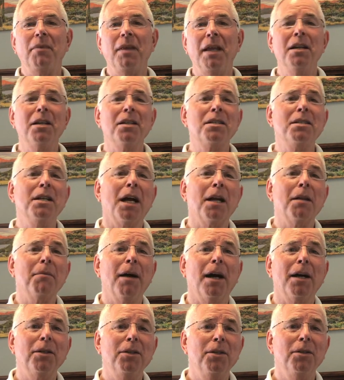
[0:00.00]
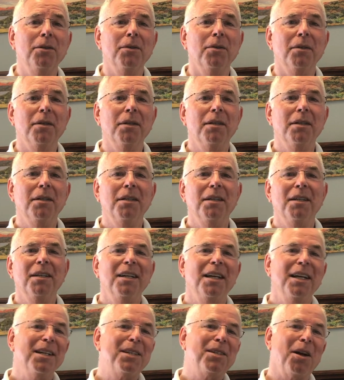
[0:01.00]
and it's not about you.
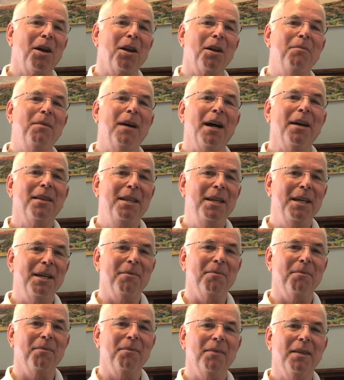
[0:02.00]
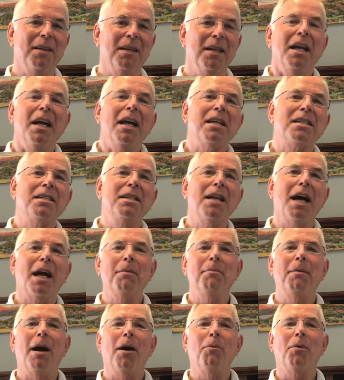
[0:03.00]
It's all about them. It's not
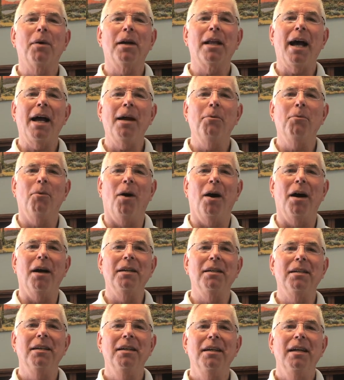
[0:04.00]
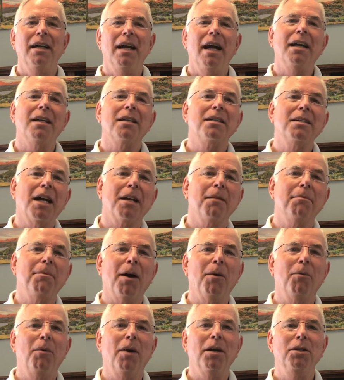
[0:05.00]
about what I want, and it's not
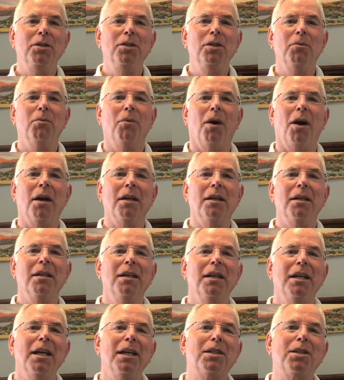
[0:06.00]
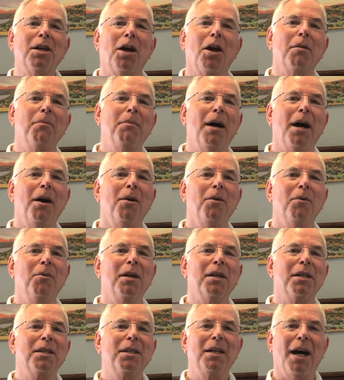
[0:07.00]
about what you want. It's all about
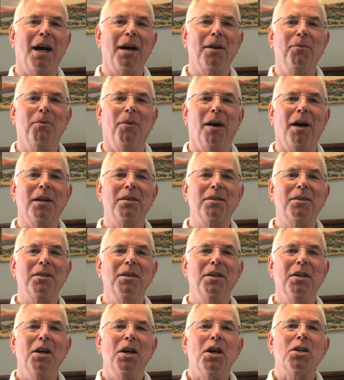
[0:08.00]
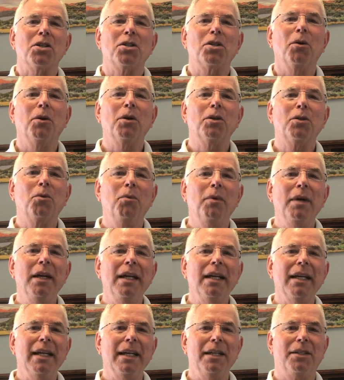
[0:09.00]
what God wants. So as
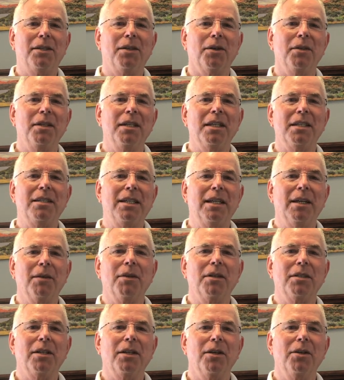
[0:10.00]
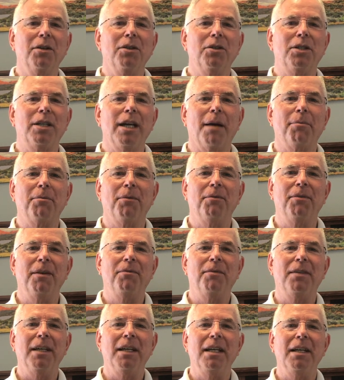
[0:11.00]
we enter this series in Luke chapter
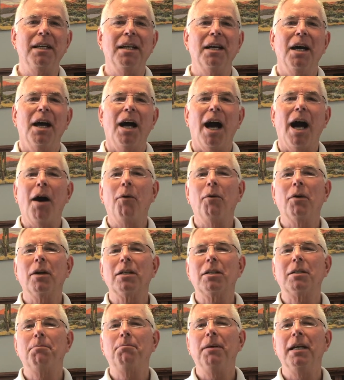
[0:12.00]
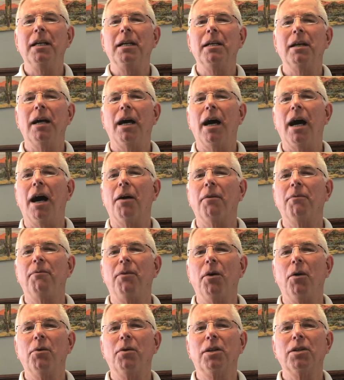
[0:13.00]
15, I want to spend our
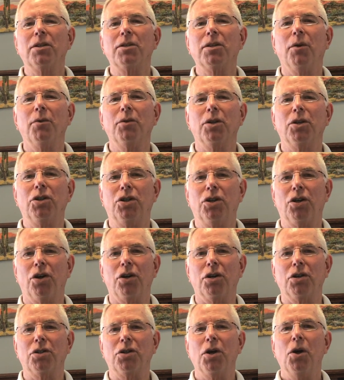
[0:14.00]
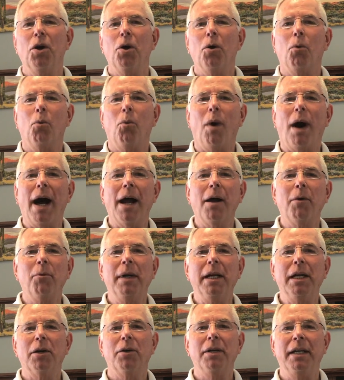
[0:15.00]
focus on the church, why
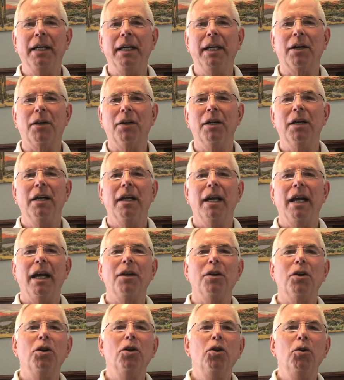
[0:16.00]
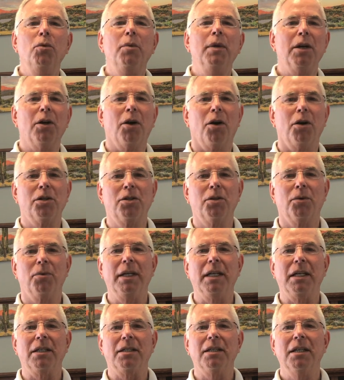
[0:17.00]
we are here, and who we are to
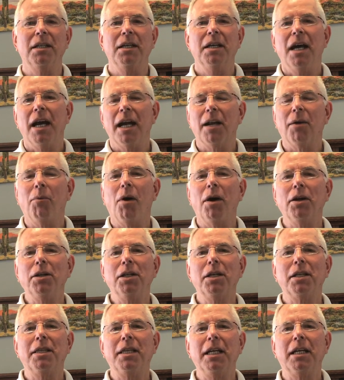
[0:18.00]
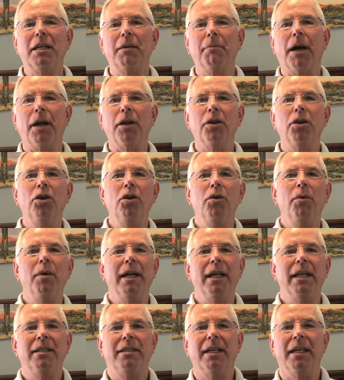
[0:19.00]
reach. And I want you to think about who
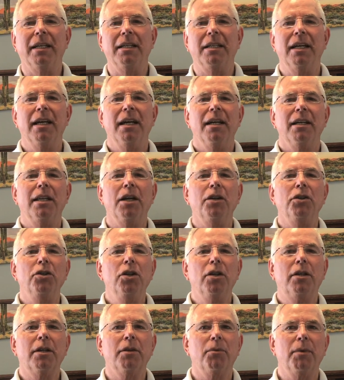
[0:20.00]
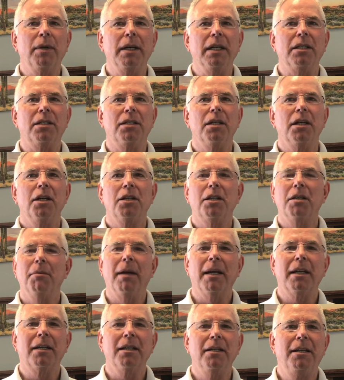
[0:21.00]
it is that you can reach to
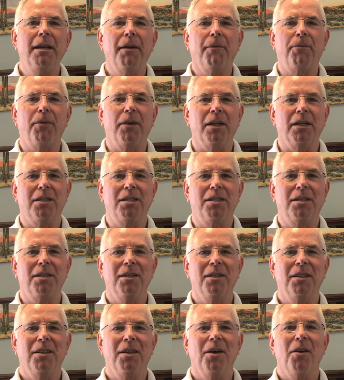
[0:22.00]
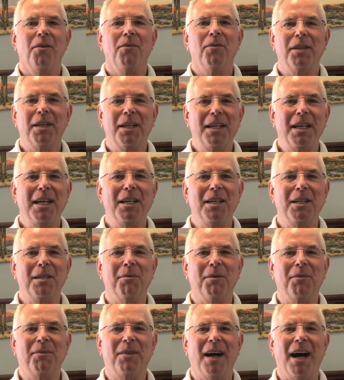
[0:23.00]
make a difference for the kingdom
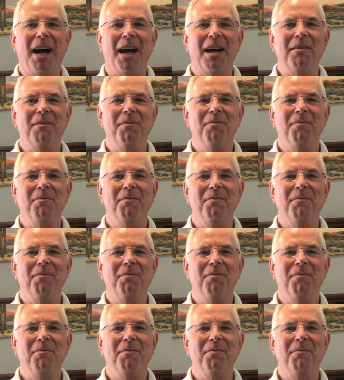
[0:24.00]
of God.